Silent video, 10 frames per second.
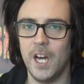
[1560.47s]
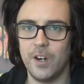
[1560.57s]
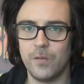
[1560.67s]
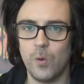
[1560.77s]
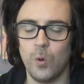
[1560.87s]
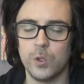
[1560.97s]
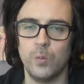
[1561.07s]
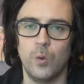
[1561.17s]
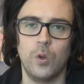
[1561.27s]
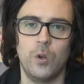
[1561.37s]
and of
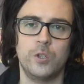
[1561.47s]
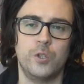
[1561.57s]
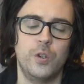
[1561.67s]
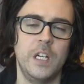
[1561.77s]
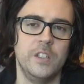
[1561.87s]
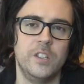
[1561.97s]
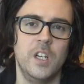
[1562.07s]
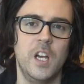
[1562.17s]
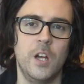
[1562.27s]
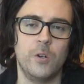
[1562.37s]
course warlord
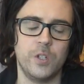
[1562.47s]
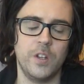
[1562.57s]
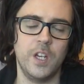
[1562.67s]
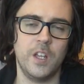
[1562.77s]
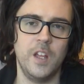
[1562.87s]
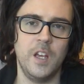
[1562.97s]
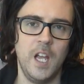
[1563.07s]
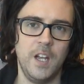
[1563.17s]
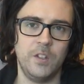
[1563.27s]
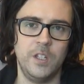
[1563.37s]
traits, because I think they
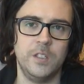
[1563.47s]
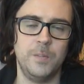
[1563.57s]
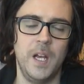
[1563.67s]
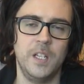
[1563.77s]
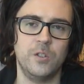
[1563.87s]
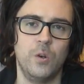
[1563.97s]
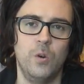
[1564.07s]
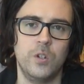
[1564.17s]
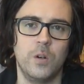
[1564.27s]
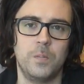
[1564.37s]
heavily depend
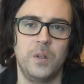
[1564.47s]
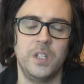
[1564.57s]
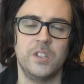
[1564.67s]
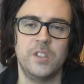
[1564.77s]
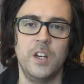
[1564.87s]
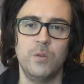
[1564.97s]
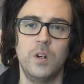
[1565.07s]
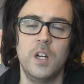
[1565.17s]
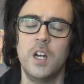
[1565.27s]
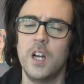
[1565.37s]
on your play style.